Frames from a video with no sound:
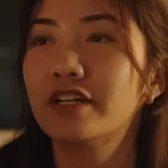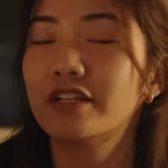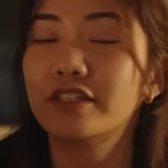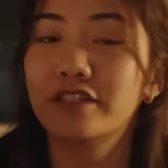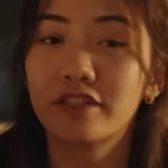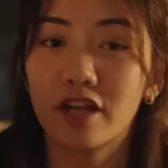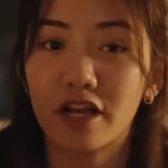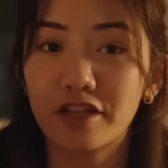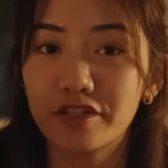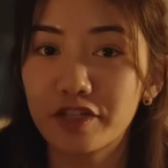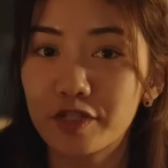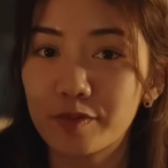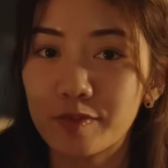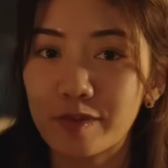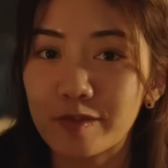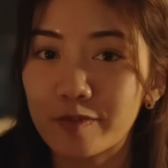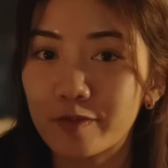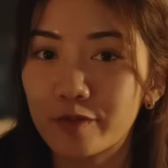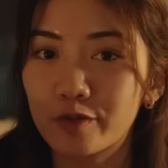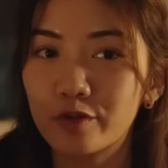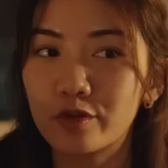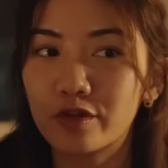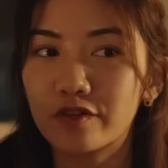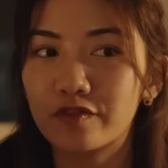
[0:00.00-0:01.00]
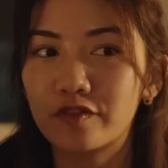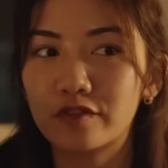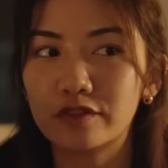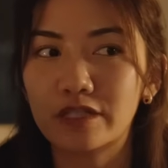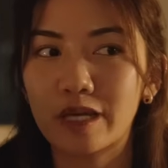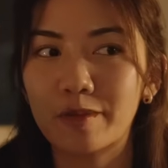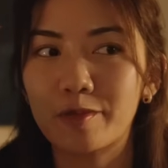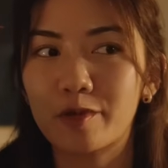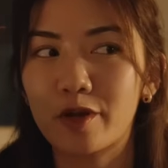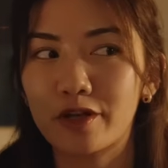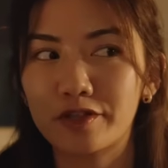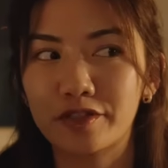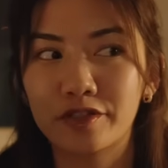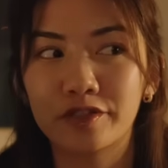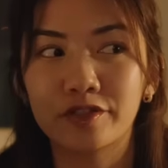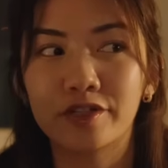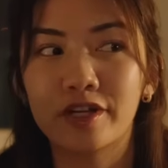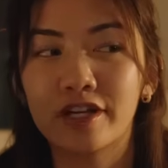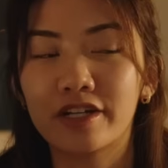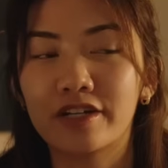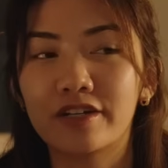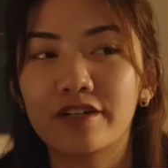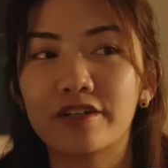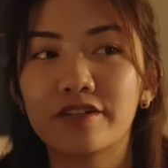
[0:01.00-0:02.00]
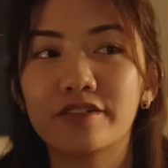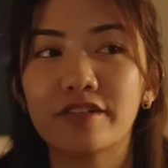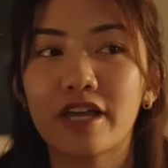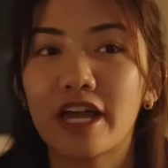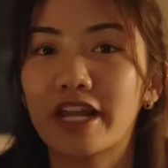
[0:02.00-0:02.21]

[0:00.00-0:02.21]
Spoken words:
not just people who are full-time content creators,